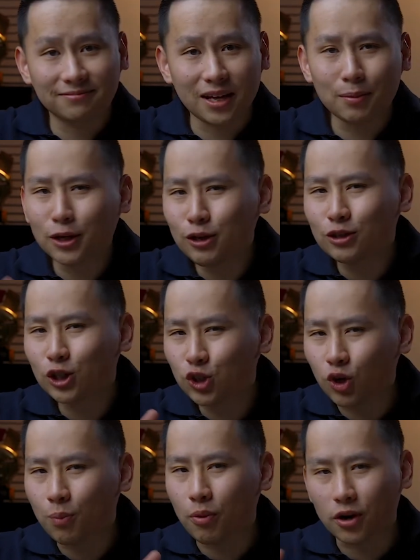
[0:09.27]
I'm going to use a
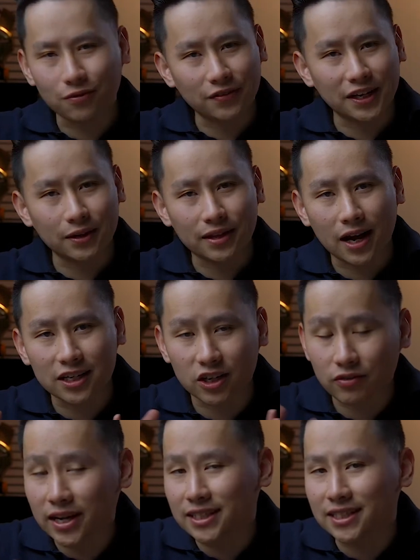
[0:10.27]
short product video that I
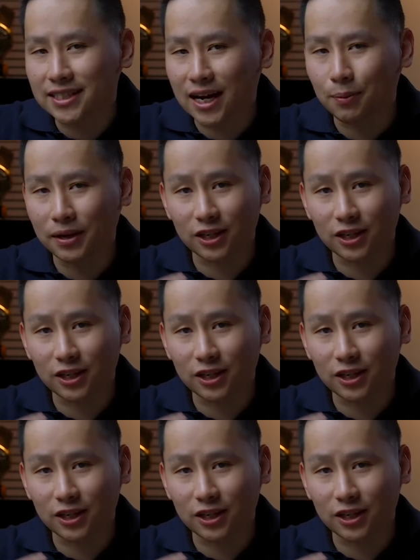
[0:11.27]
directed to help